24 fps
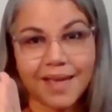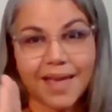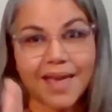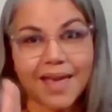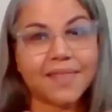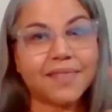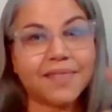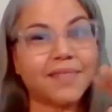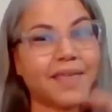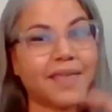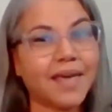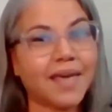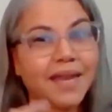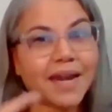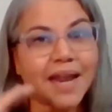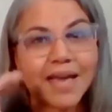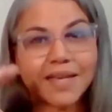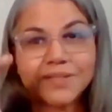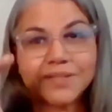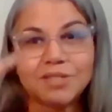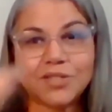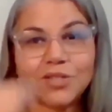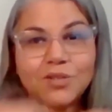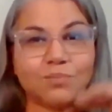And then
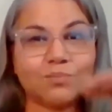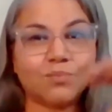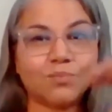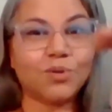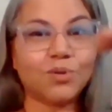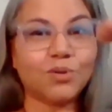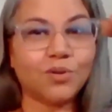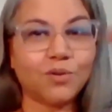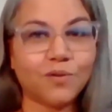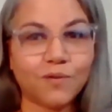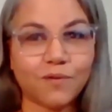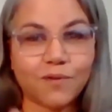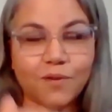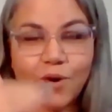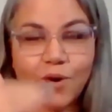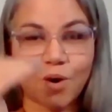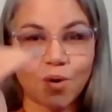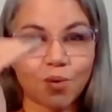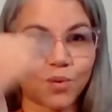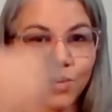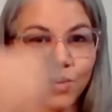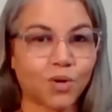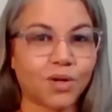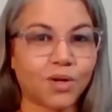as you move
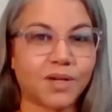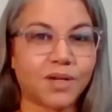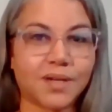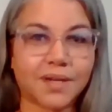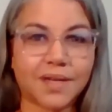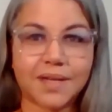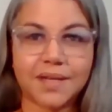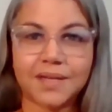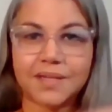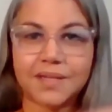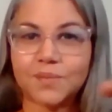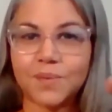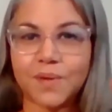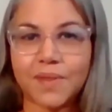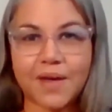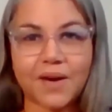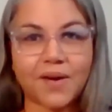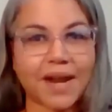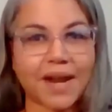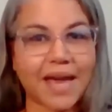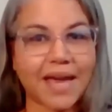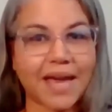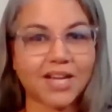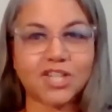forward, because
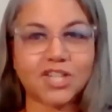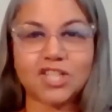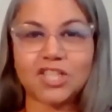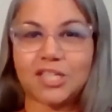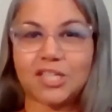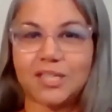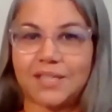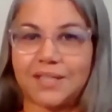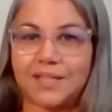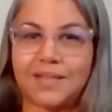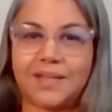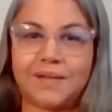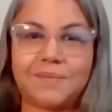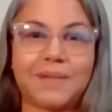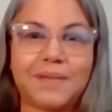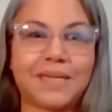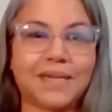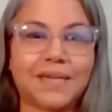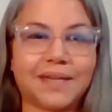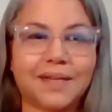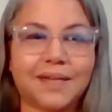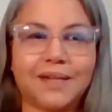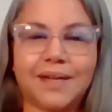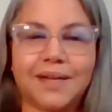without action, I
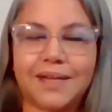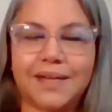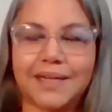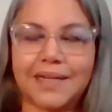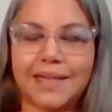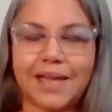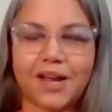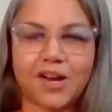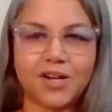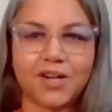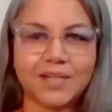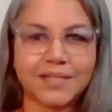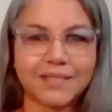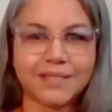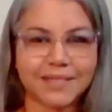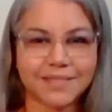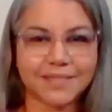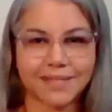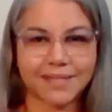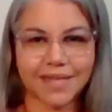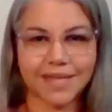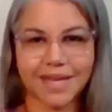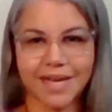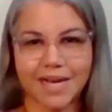mean, clarity
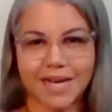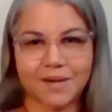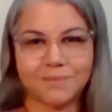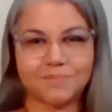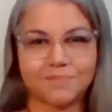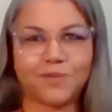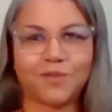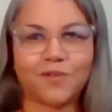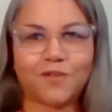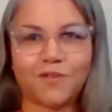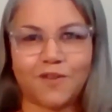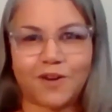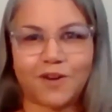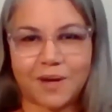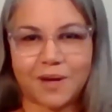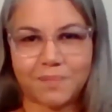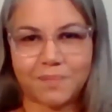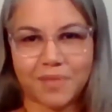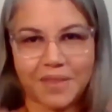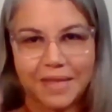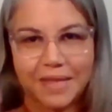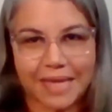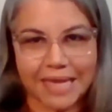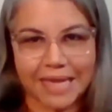doesn't come
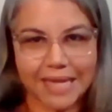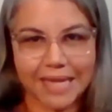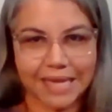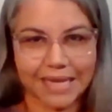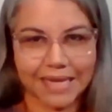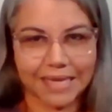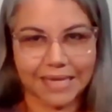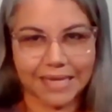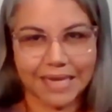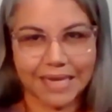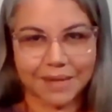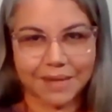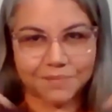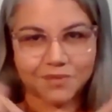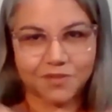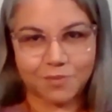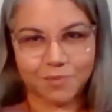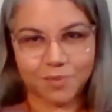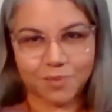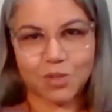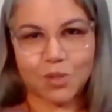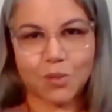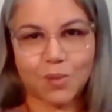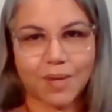from thinking, it comes
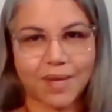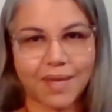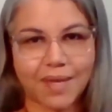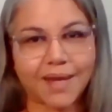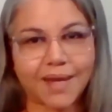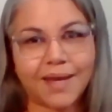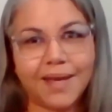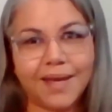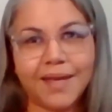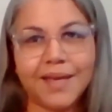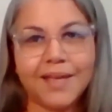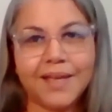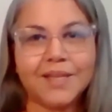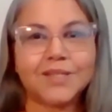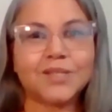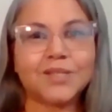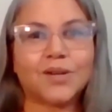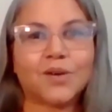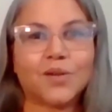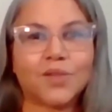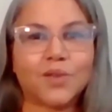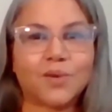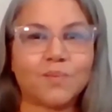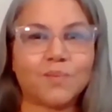from doing.
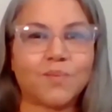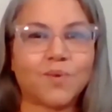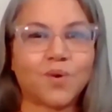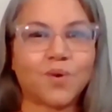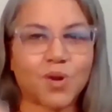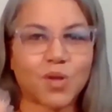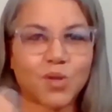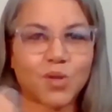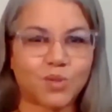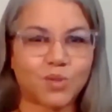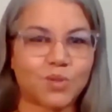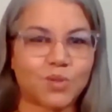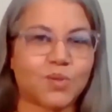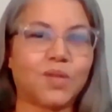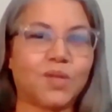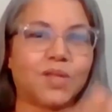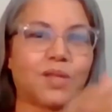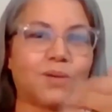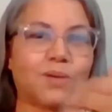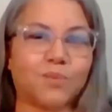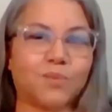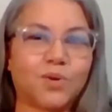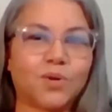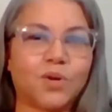So the more you do
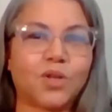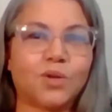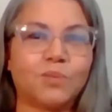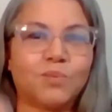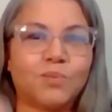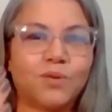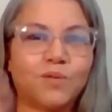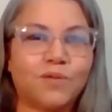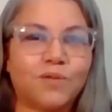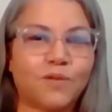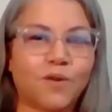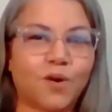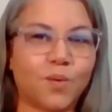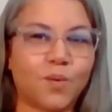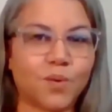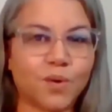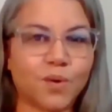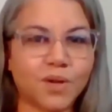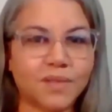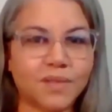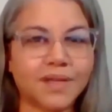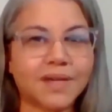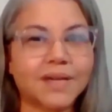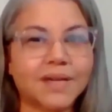and the more you move
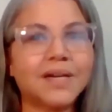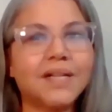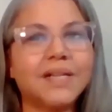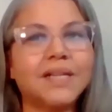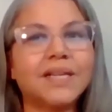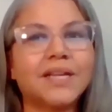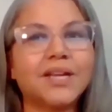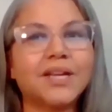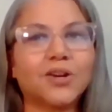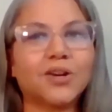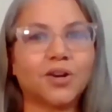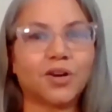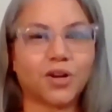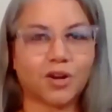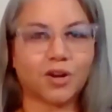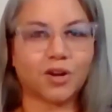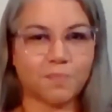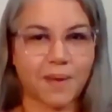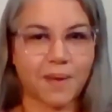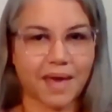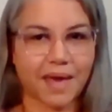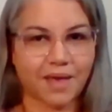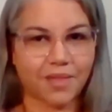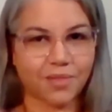forward, the clearer
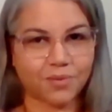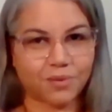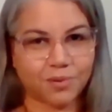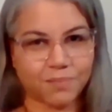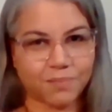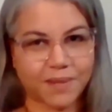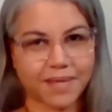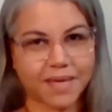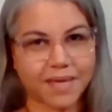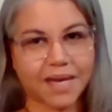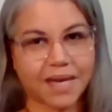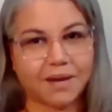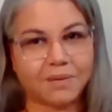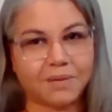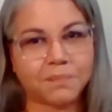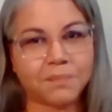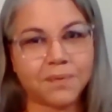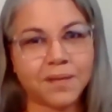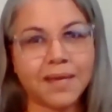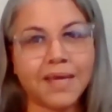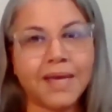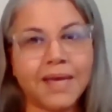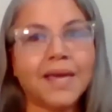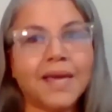your path will
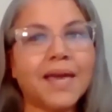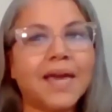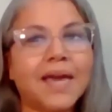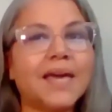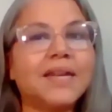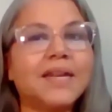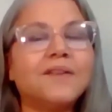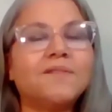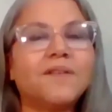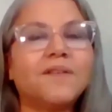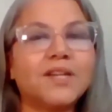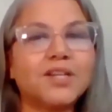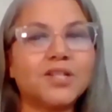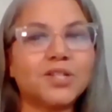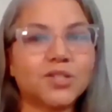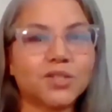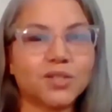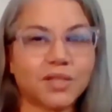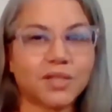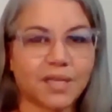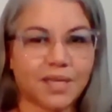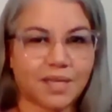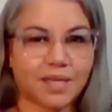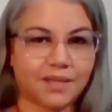become. And
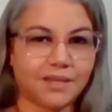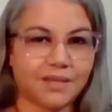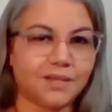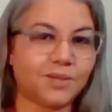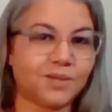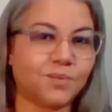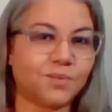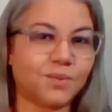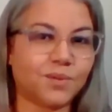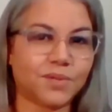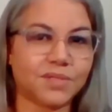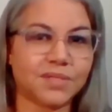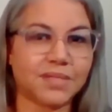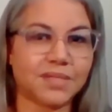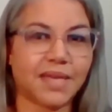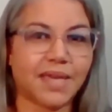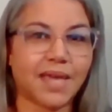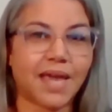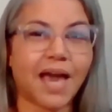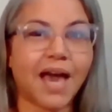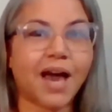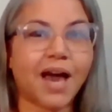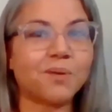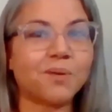eventually you will
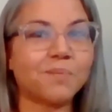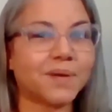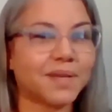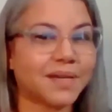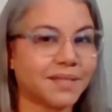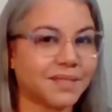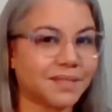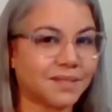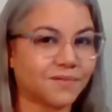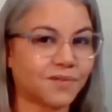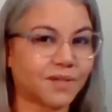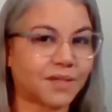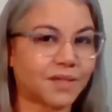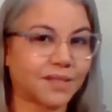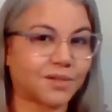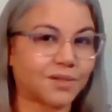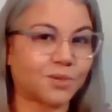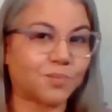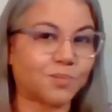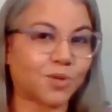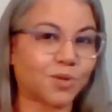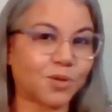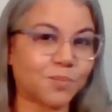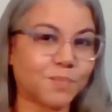see how many different
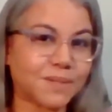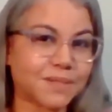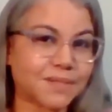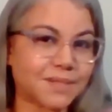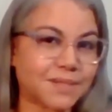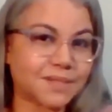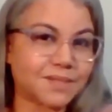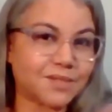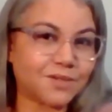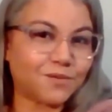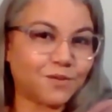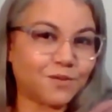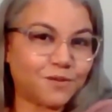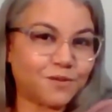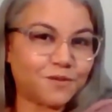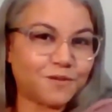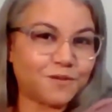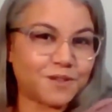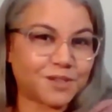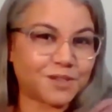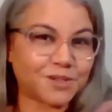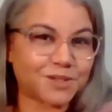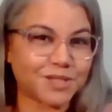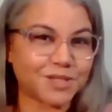little purposes you
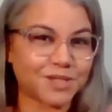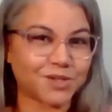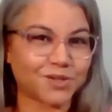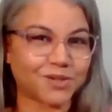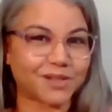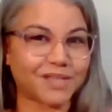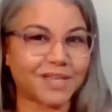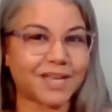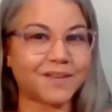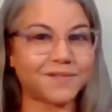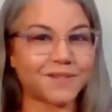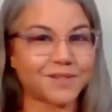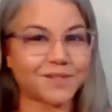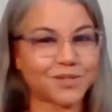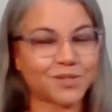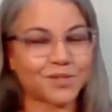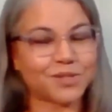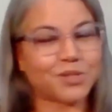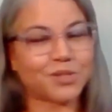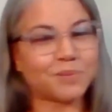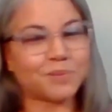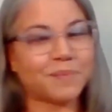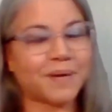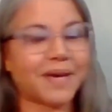fulfilled in your life as
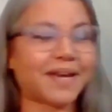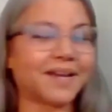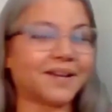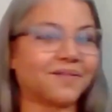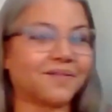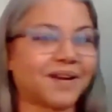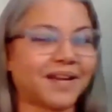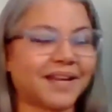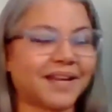you look back,